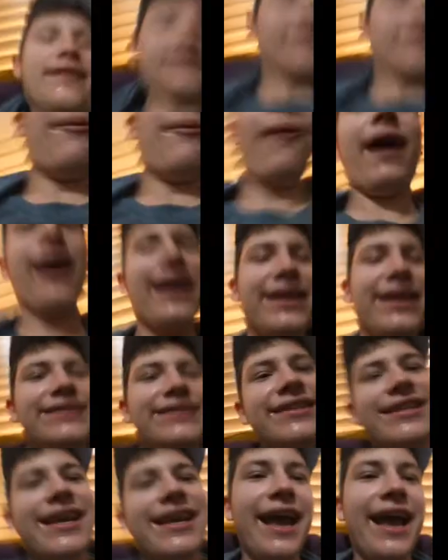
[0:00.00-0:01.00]
Why
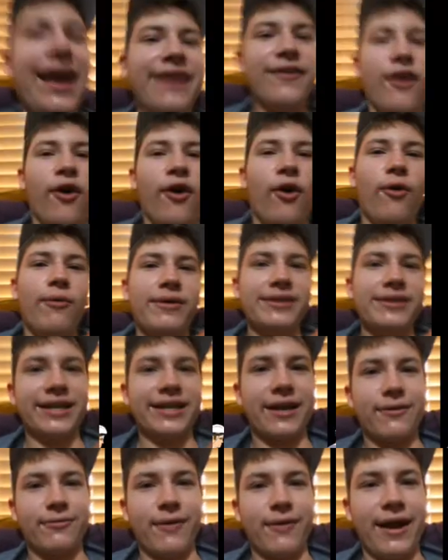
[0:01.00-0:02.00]
is the end always,
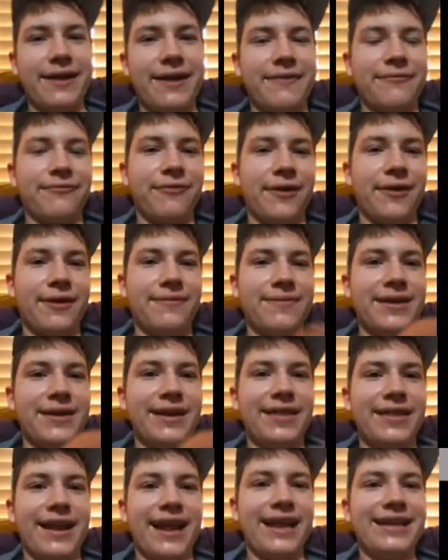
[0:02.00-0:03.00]
like, right in front of me
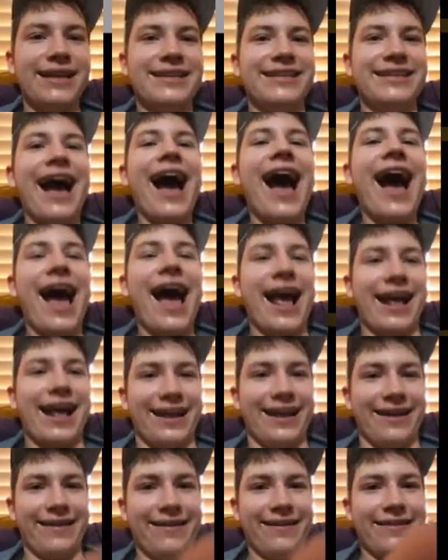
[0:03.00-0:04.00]
and then I
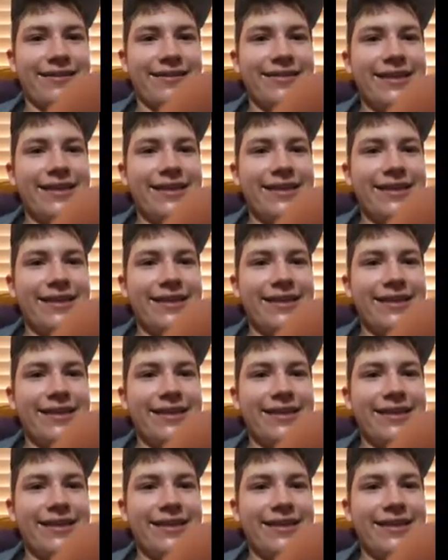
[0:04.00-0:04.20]
die?